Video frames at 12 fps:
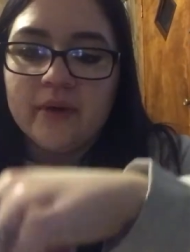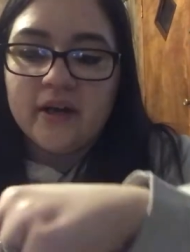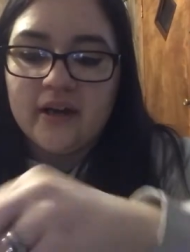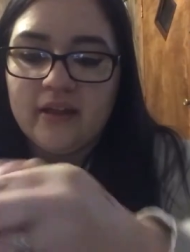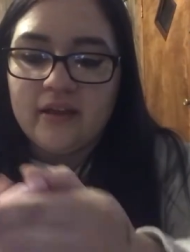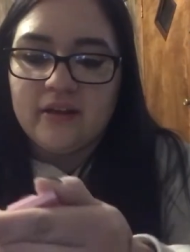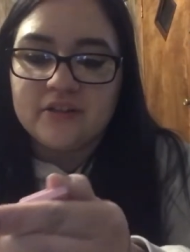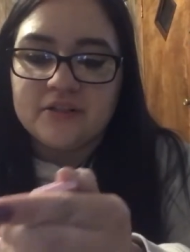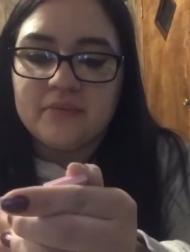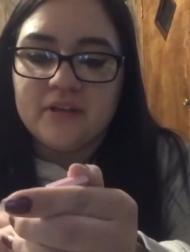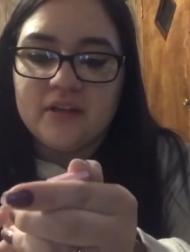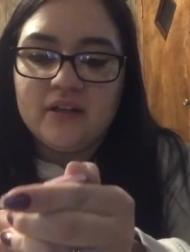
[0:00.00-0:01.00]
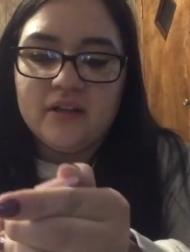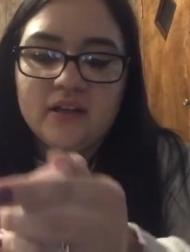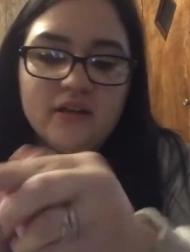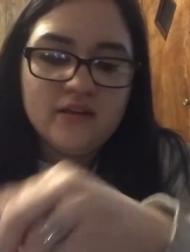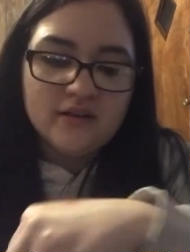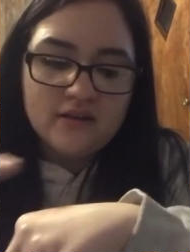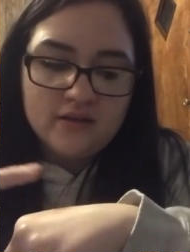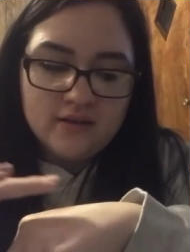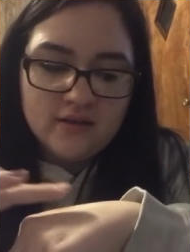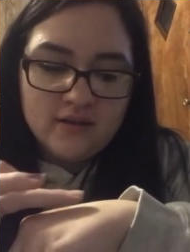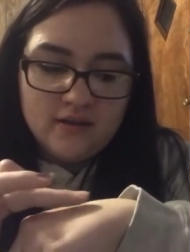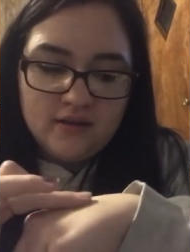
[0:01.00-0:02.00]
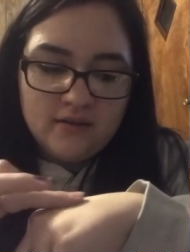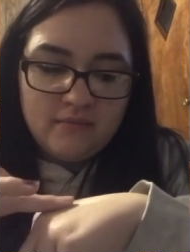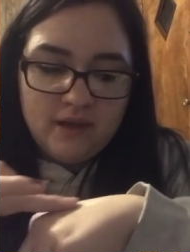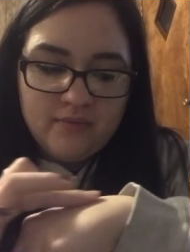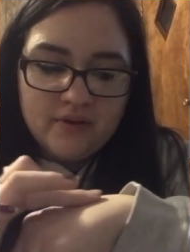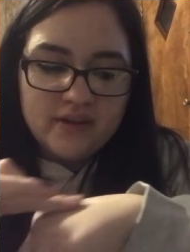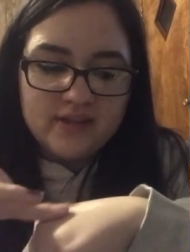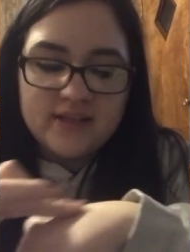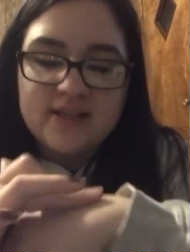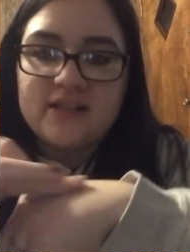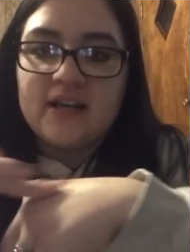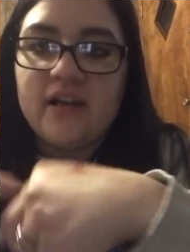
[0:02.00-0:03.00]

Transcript: wear highlighters, but might wear this as an